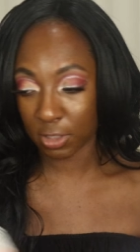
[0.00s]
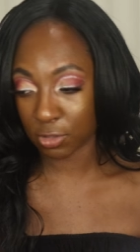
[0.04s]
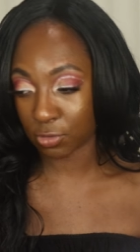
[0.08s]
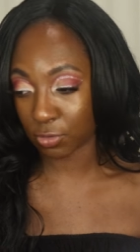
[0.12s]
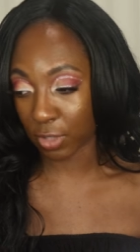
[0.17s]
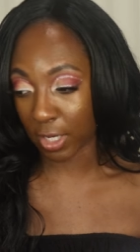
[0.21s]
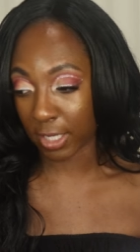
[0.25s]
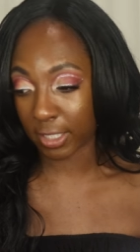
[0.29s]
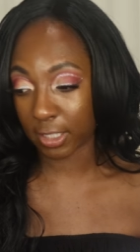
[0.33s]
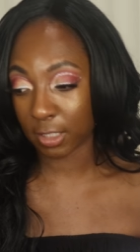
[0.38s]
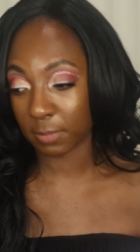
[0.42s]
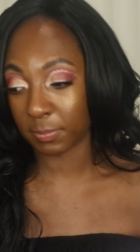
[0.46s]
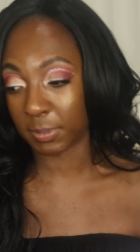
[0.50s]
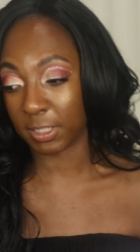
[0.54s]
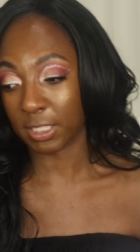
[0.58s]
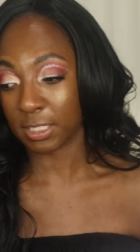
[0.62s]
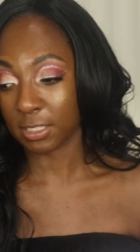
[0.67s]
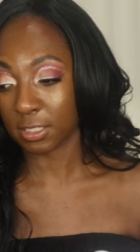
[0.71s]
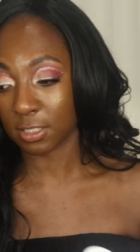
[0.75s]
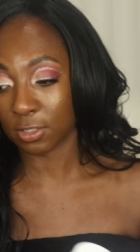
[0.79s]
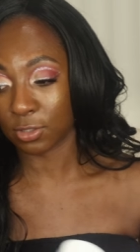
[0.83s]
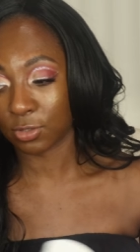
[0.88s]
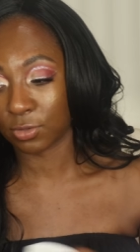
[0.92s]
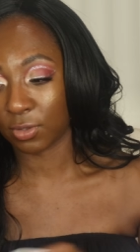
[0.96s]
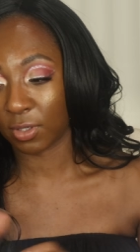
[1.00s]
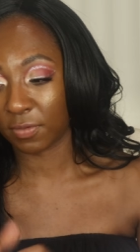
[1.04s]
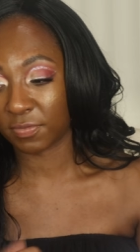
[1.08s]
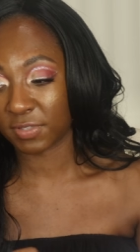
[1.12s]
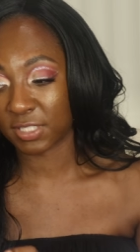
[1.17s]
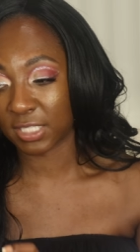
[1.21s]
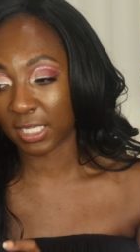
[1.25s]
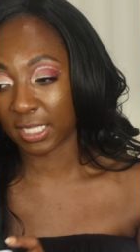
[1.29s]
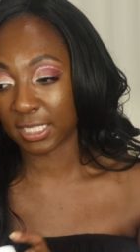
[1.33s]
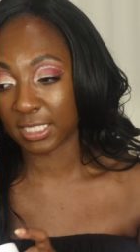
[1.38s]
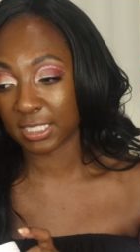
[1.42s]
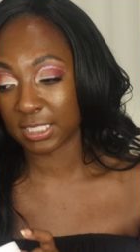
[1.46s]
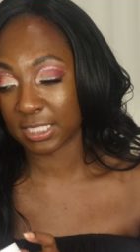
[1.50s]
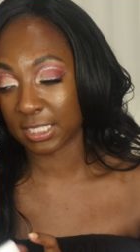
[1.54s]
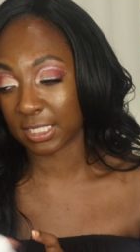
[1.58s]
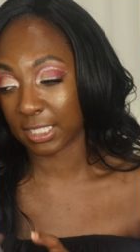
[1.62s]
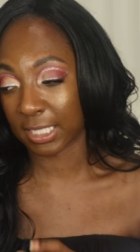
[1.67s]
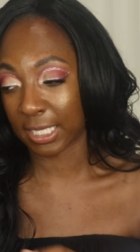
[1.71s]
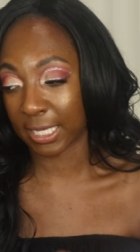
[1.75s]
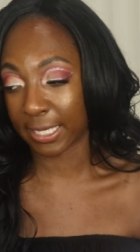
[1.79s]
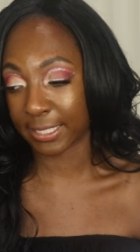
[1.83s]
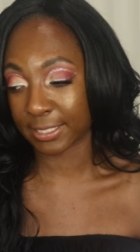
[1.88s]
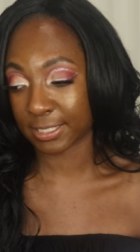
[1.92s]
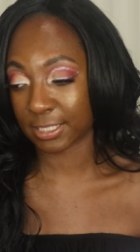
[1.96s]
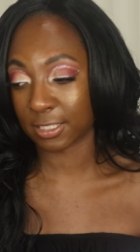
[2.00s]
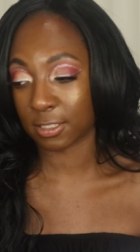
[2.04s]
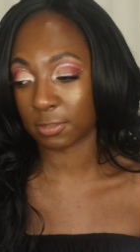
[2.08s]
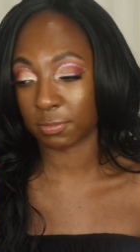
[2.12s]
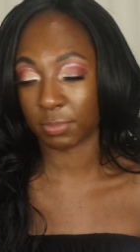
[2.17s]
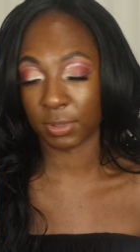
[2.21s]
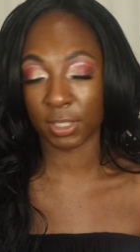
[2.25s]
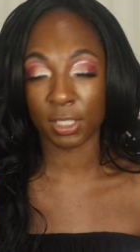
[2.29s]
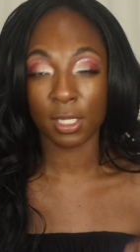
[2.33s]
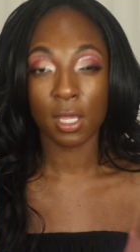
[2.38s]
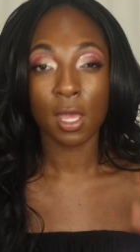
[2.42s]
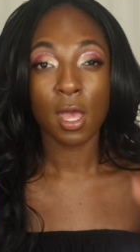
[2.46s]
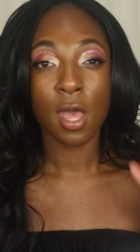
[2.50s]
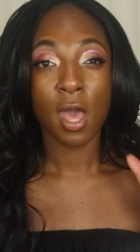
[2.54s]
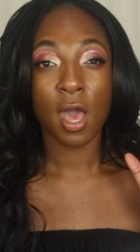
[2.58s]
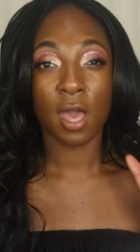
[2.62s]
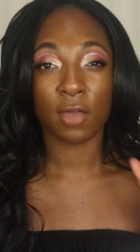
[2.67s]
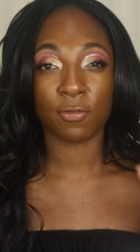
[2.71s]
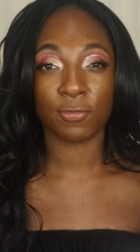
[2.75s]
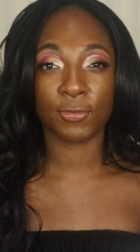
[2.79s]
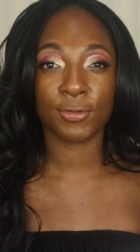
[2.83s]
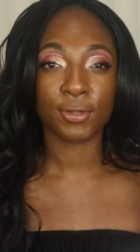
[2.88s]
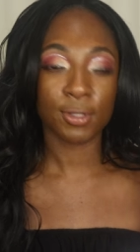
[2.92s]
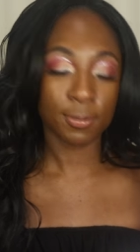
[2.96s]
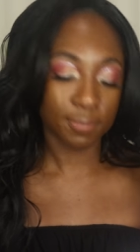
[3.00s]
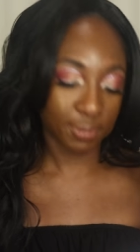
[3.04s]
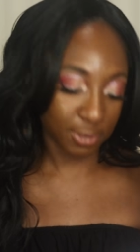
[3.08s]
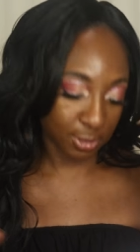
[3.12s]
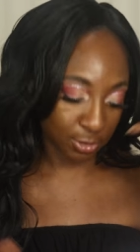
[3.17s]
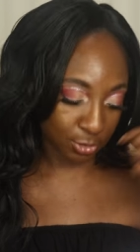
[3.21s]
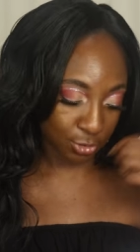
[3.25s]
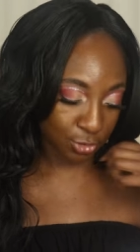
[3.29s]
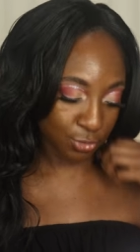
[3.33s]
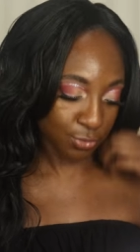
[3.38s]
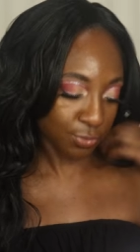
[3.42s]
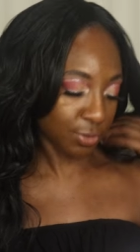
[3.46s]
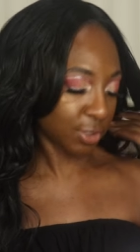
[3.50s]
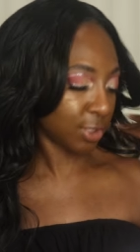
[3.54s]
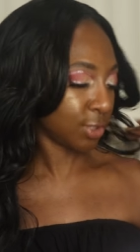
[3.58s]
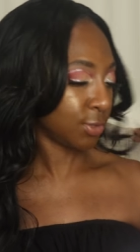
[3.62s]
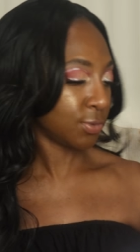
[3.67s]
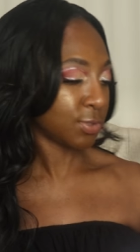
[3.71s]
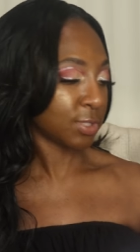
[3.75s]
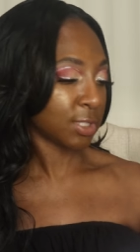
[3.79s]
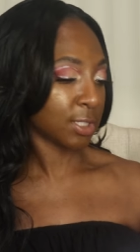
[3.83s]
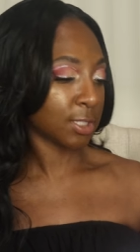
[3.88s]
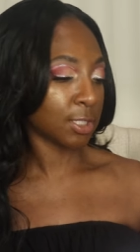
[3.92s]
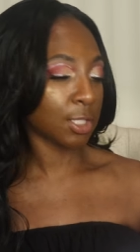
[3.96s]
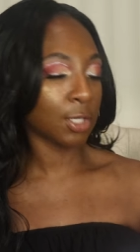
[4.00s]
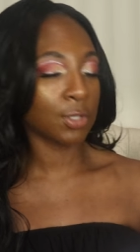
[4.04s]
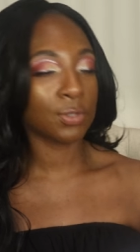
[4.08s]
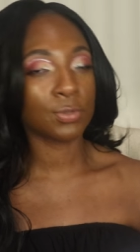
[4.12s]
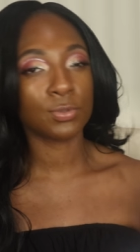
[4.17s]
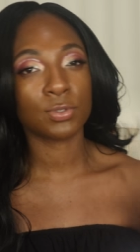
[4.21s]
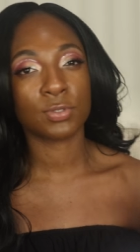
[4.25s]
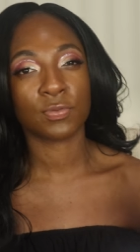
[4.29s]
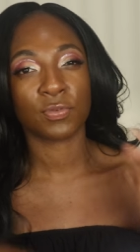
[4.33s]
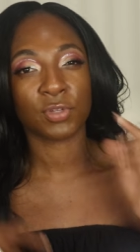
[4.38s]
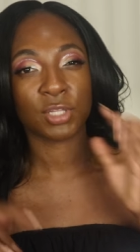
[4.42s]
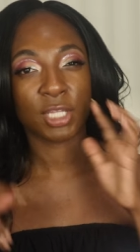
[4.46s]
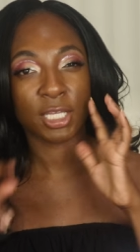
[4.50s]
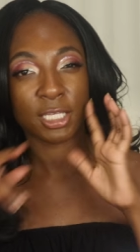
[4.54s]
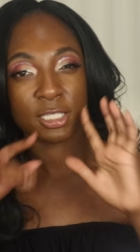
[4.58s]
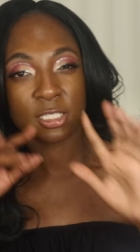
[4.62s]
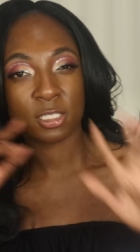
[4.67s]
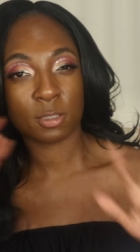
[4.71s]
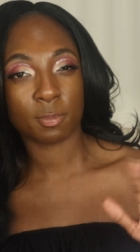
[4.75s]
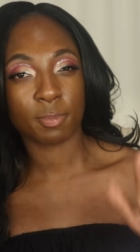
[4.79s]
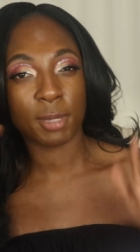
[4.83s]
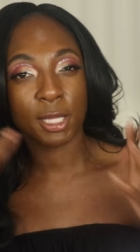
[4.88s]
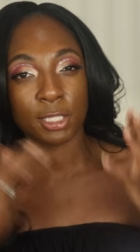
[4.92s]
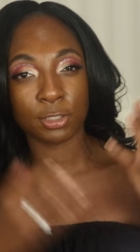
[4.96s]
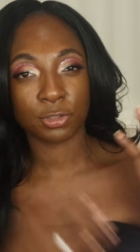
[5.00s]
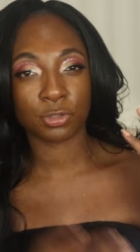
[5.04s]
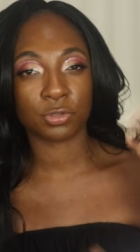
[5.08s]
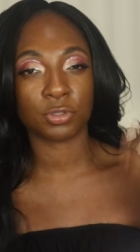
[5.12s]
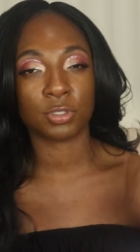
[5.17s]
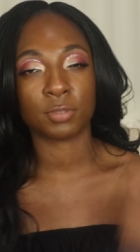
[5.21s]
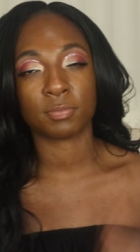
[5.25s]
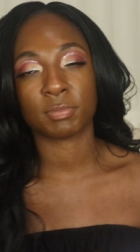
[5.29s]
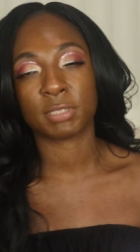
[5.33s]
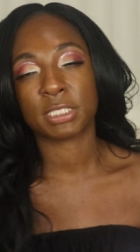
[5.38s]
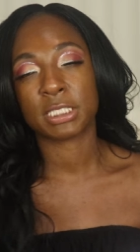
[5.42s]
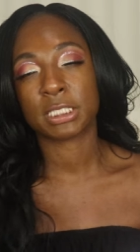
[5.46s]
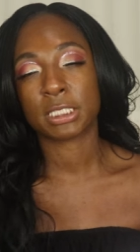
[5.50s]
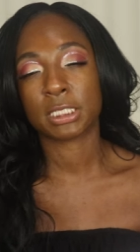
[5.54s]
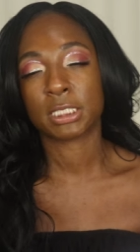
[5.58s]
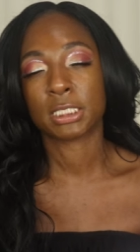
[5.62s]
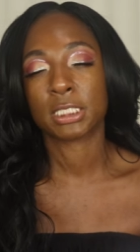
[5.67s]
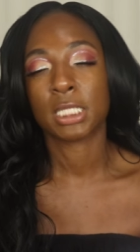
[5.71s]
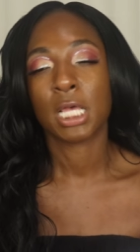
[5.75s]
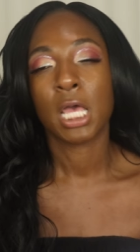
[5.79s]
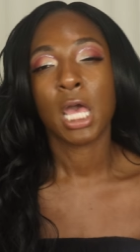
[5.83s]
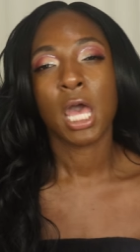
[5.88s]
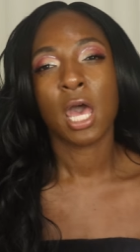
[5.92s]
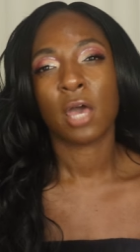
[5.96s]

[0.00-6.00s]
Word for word: be drying because they do have salicylic acid, but I've really been enjoying using those for like spot treatments.